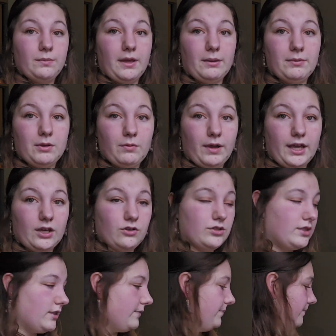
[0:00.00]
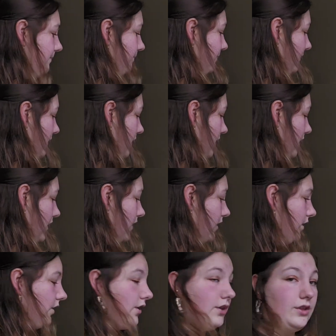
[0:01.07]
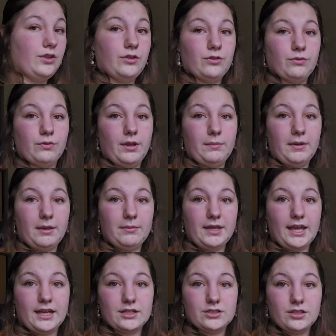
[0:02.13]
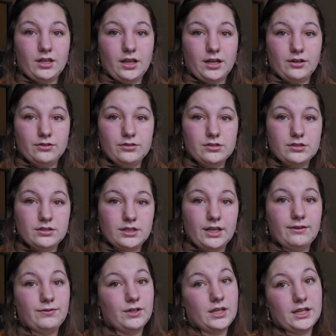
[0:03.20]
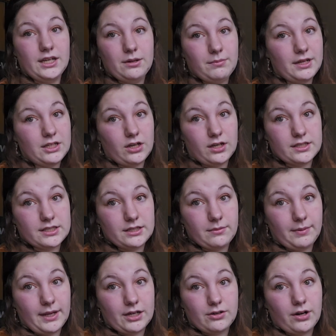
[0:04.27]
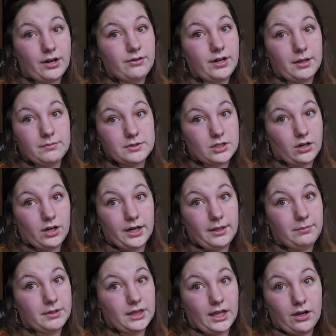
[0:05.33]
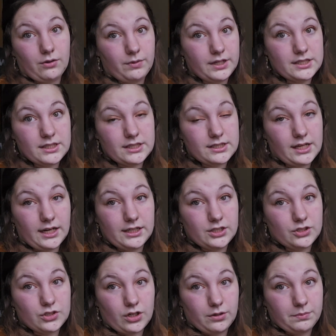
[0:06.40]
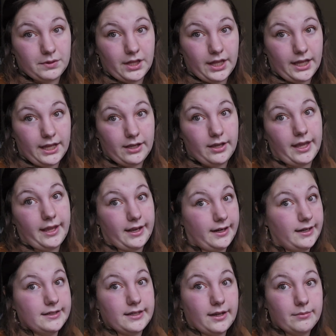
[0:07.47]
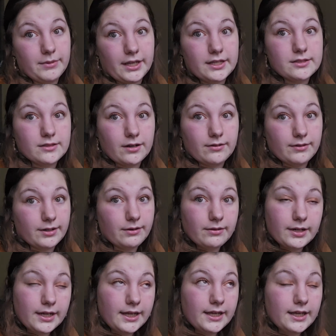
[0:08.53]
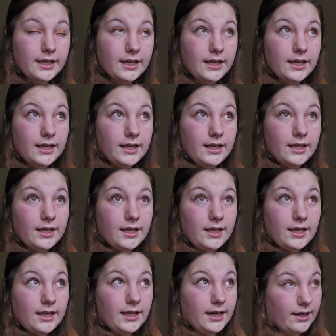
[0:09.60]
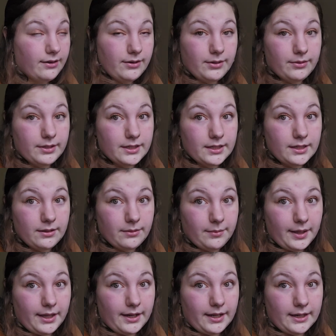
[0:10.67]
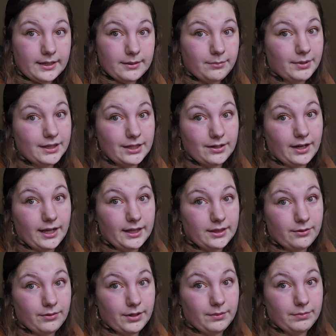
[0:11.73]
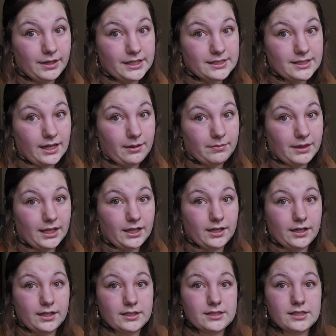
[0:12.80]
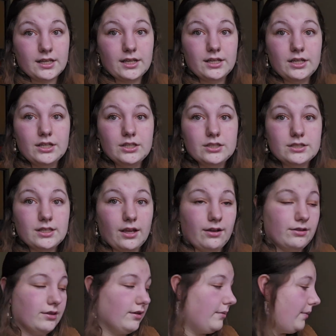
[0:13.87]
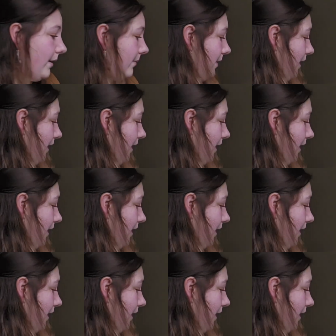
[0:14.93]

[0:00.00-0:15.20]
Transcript: 2 baby whales, 3 baby axolotls. If you can hear my dogs in the background, I'm sorry, but they always decide to start playing anytime I start recording. And I don't know what to do about it, but they're not in the room this time, thank goodness. So 3